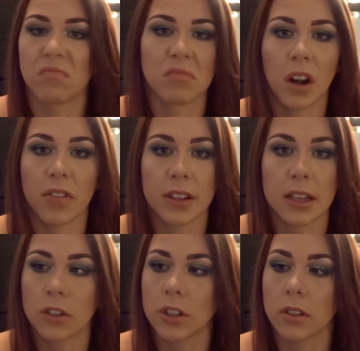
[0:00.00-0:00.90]
I'm loving
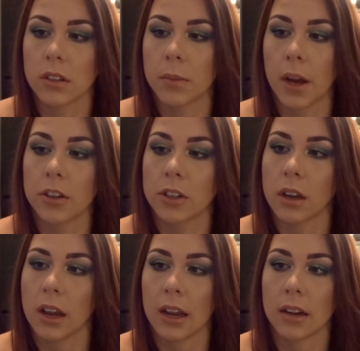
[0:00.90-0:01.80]
this just as much.
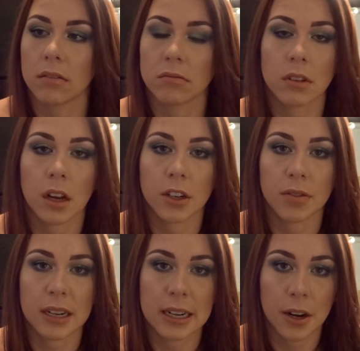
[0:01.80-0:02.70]
I
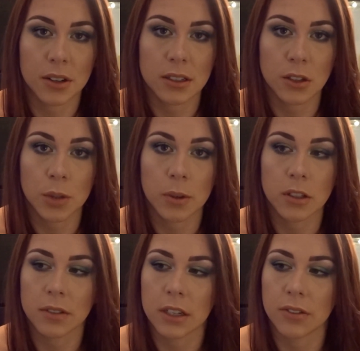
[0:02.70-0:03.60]
don't really notice too
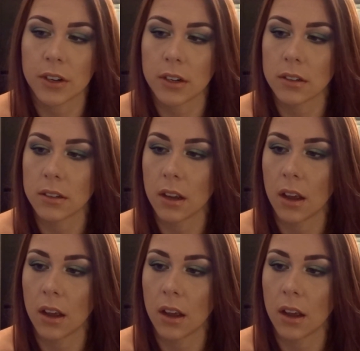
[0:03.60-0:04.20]
much of a difference.